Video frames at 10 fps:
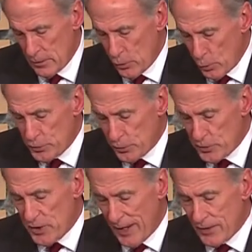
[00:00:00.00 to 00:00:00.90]

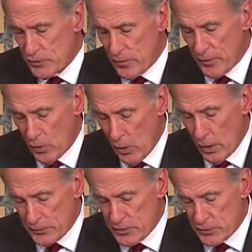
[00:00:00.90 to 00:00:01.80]
Hoosiers answered the
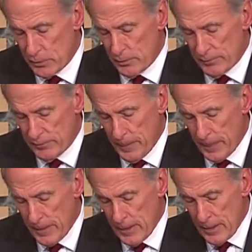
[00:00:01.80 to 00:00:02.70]
call to serve.
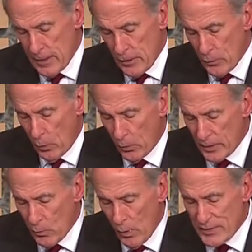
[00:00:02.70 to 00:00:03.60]
Though
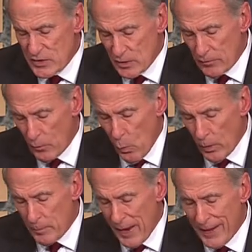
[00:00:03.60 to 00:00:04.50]
only one Civil
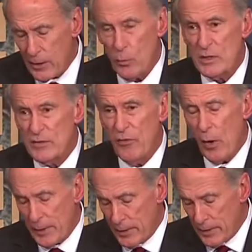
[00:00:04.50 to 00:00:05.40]
War battle was
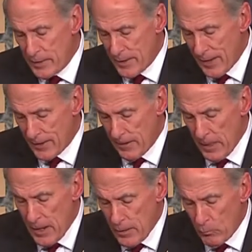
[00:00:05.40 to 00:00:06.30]
fought in Indiana,
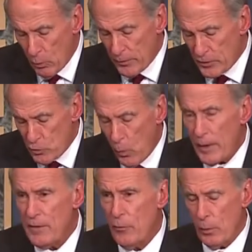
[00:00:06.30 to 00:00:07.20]
more than
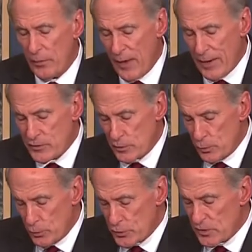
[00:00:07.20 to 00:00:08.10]
24,000
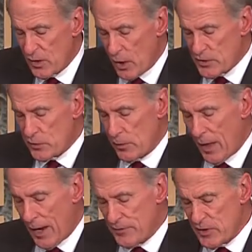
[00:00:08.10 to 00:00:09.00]
Hoosiers lost their
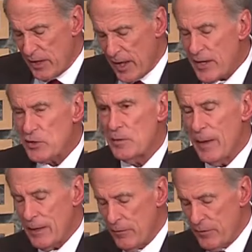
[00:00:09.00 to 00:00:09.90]
lives and an
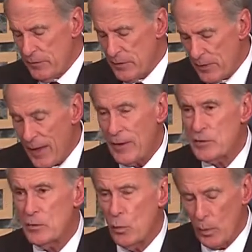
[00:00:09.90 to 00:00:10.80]
estimated
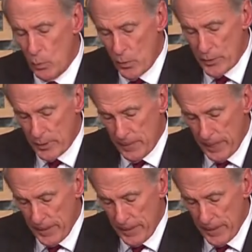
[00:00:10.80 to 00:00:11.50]
50,000 were wounded.